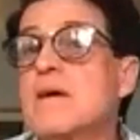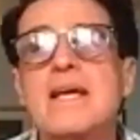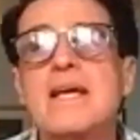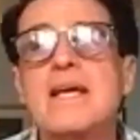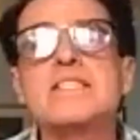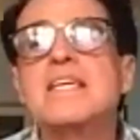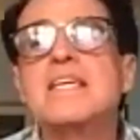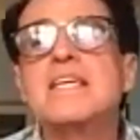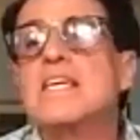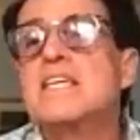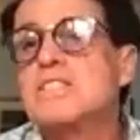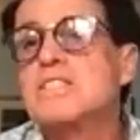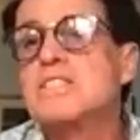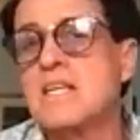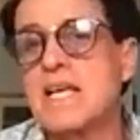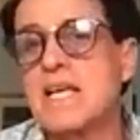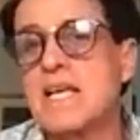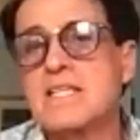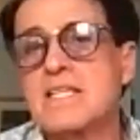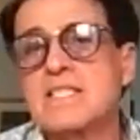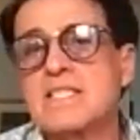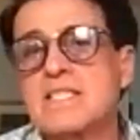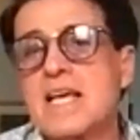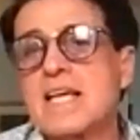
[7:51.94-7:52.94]

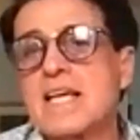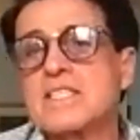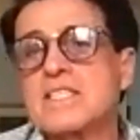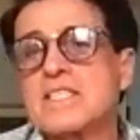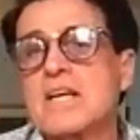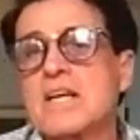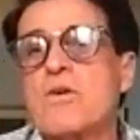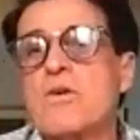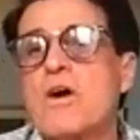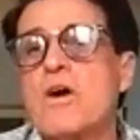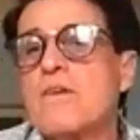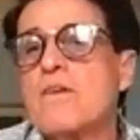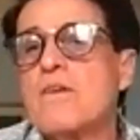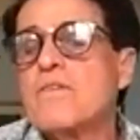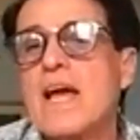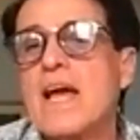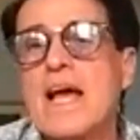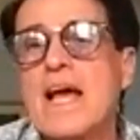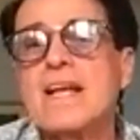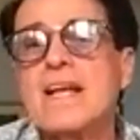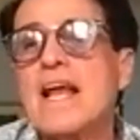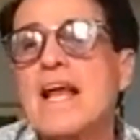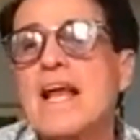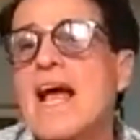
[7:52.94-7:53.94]
easily takes it off,
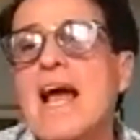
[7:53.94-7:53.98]
and